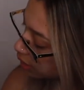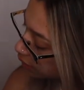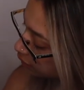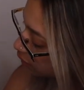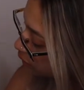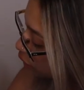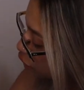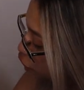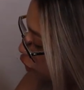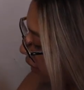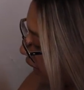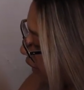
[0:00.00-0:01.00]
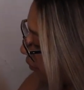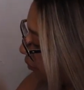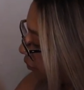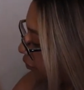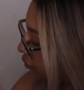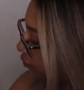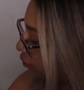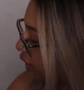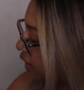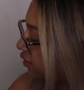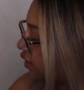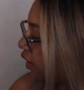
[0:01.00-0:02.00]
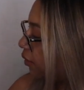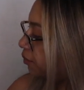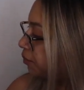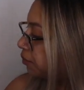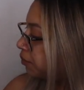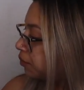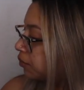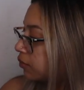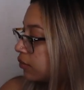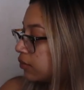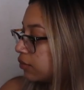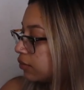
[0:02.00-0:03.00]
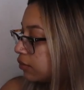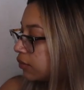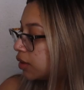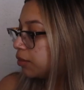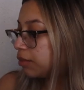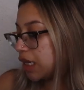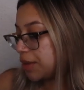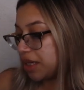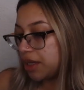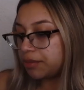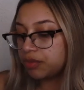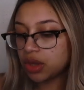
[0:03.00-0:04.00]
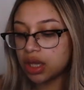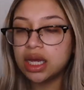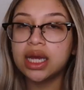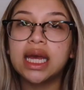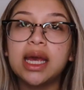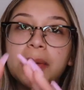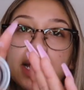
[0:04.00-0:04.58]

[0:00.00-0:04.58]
It doesn't look too bad. Like, it's like, maybe. It